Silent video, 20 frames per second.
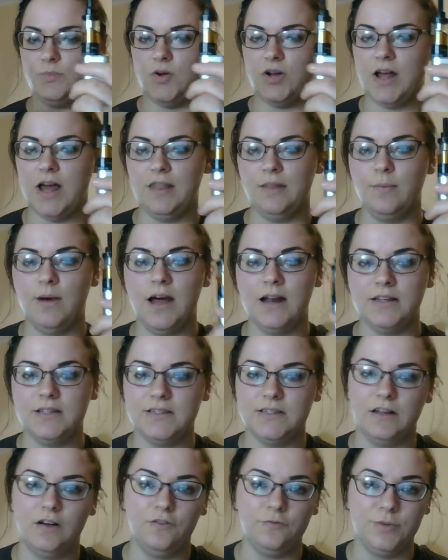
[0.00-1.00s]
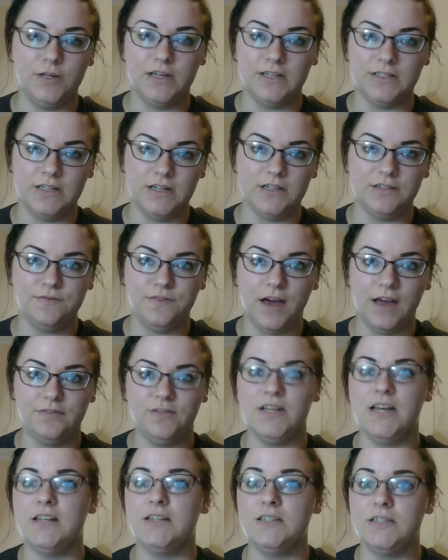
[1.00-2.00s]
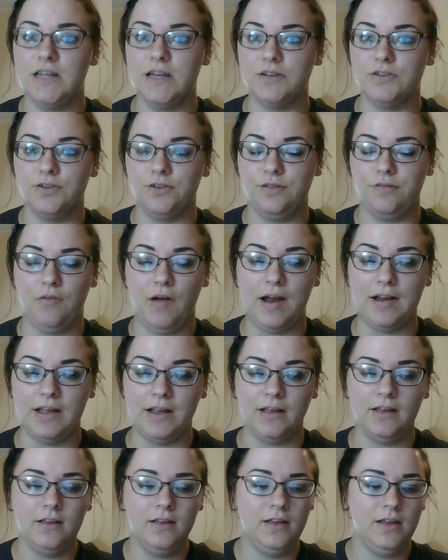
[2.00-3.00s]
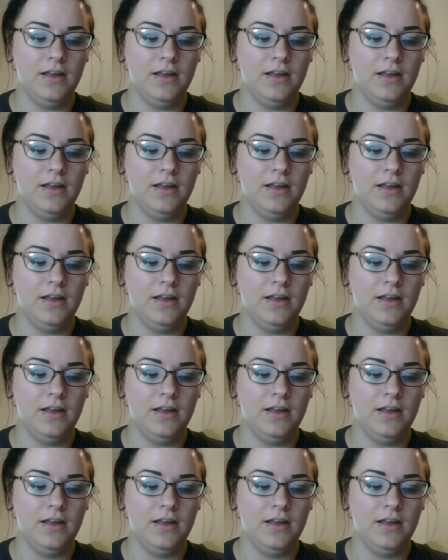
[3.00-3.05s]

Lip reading: put it on the mod itself because it is 510 standard threading.